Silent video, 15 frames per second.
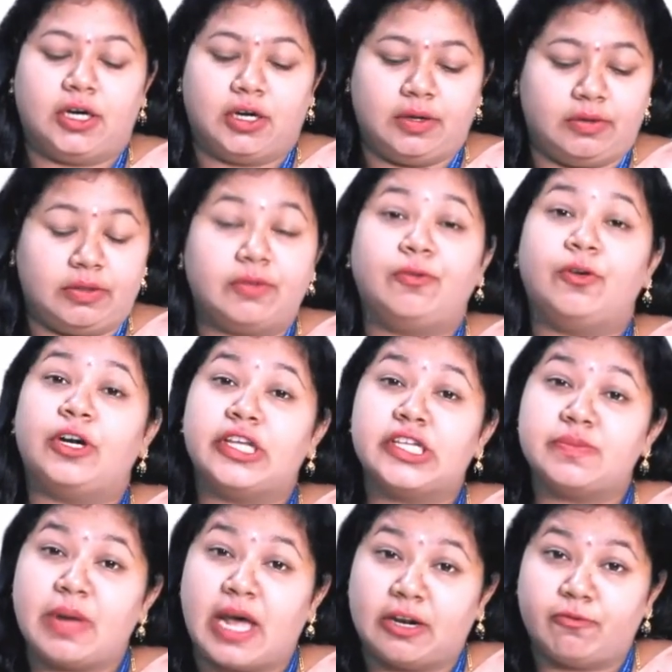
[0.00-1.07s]
the food is
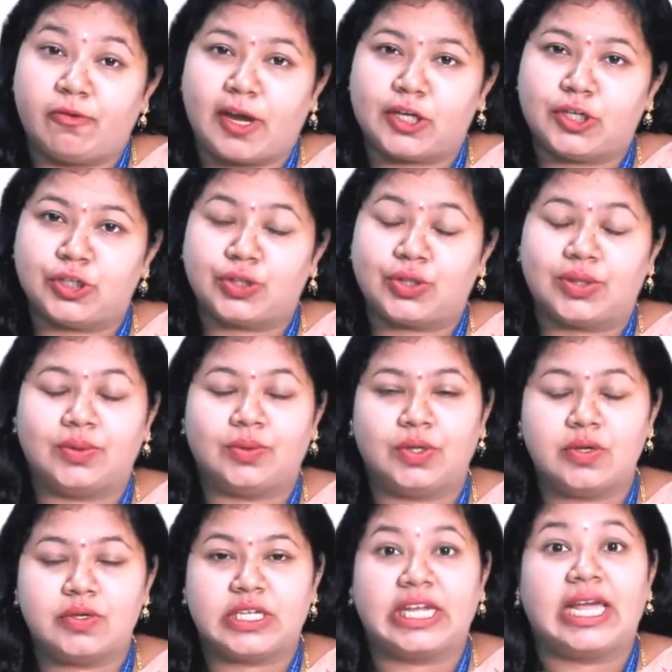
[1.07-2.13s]
manufactured through
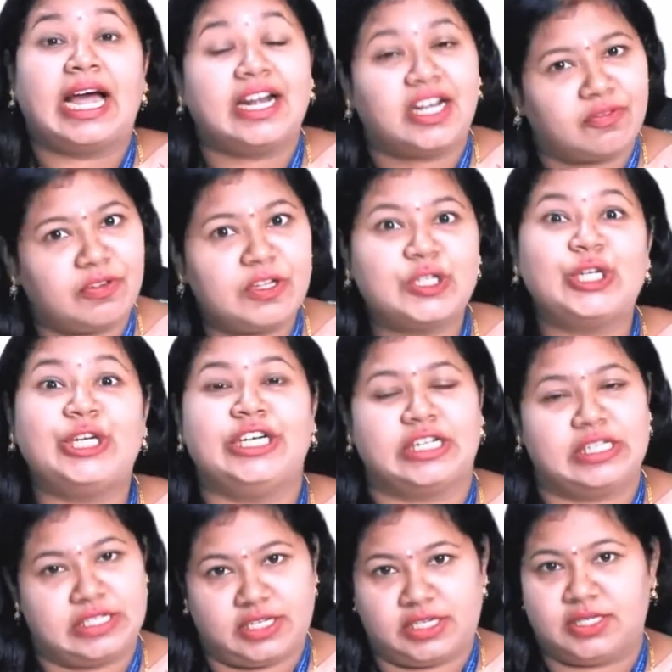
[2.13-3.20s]
using artificial
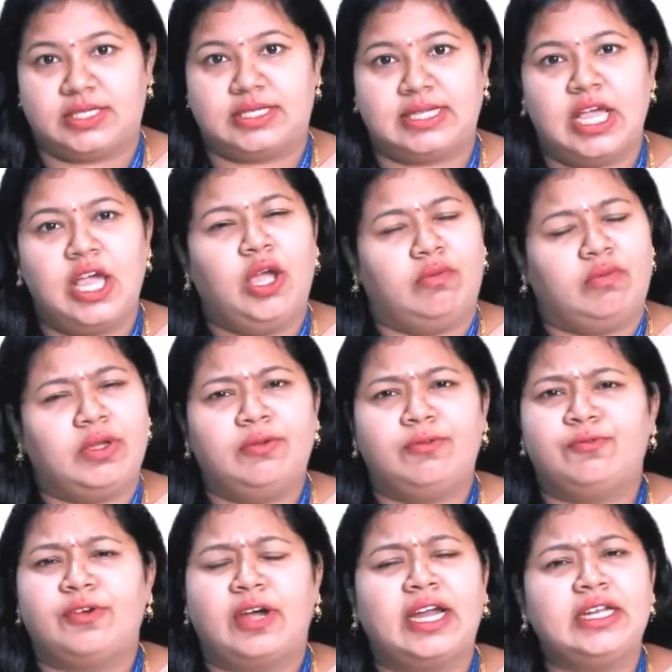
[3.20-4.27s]
intelligence. We find the